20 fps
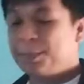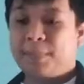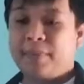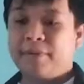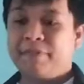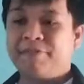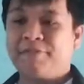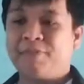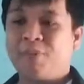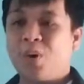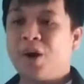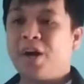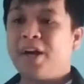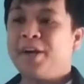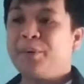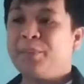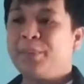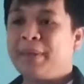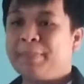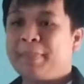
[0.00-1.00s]
before
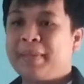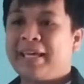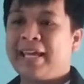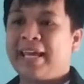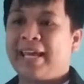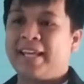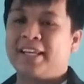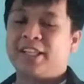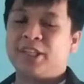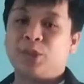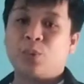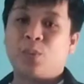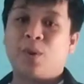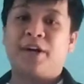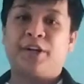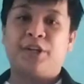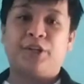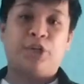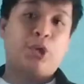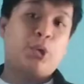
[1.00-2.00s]
we begin to
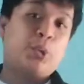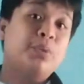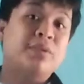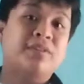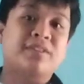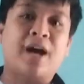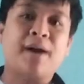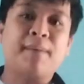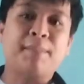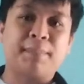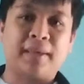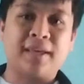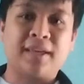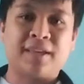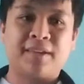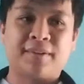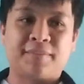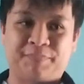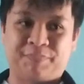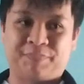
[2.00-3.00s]
our new topic,
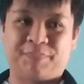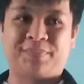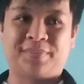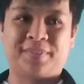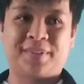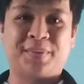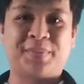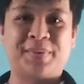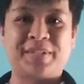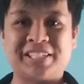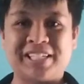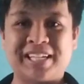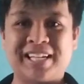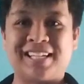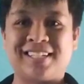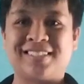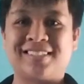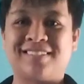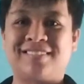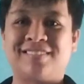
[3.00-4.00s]
which
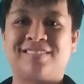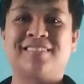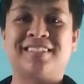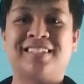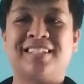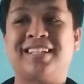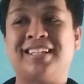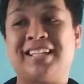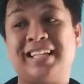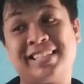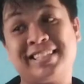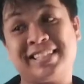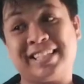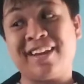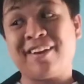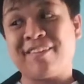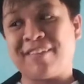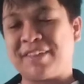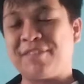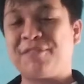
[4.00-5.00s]
is a
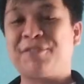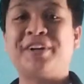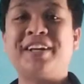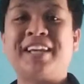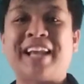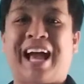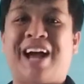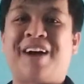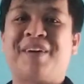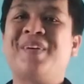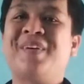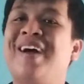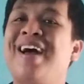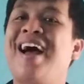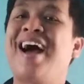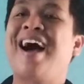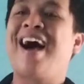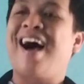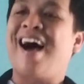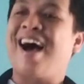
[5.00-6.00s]
secret for now,
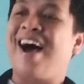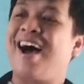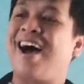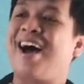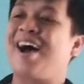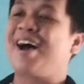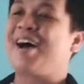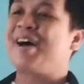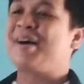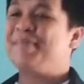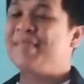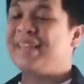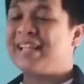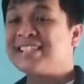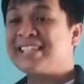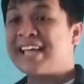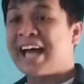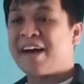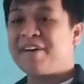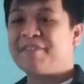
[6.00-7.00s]

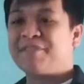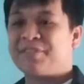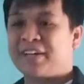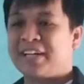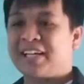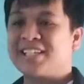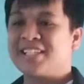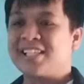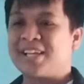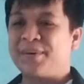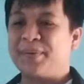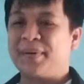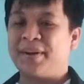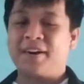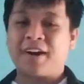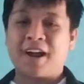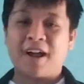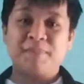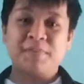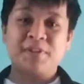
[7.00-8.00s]
let's have first a
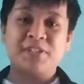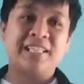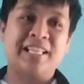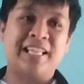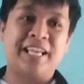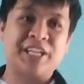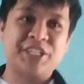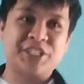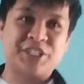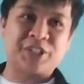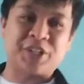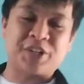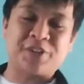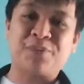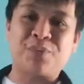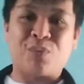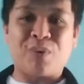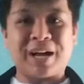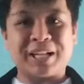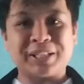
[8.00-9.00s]
recapitulation of
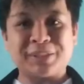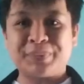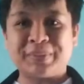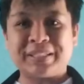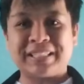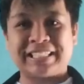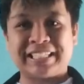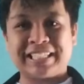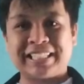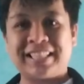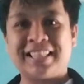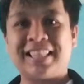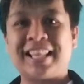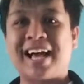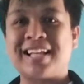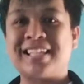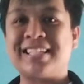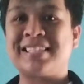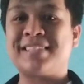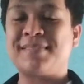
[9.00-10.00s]
what we did
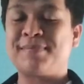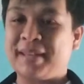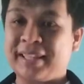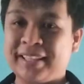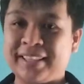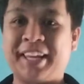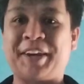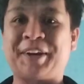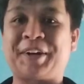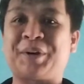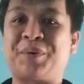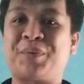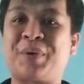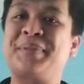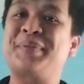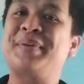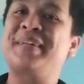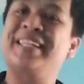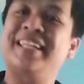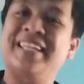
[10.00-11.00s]
last meeting or
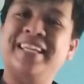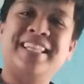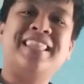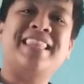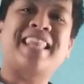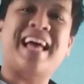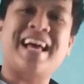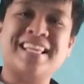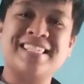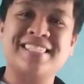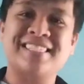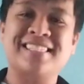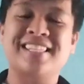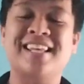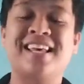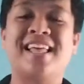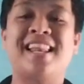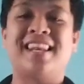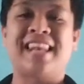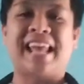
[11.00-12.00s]
what we did last
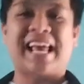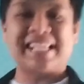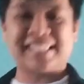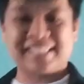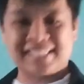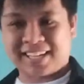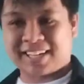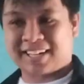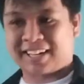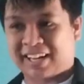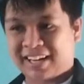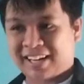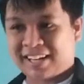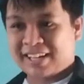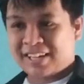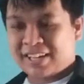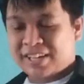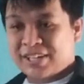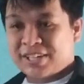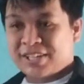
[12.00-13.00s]
lesson.
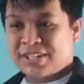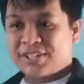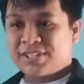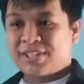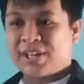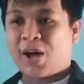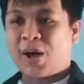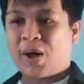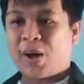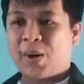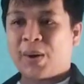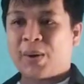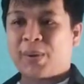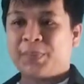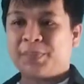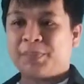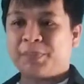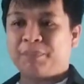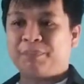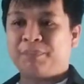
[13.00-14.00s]
So,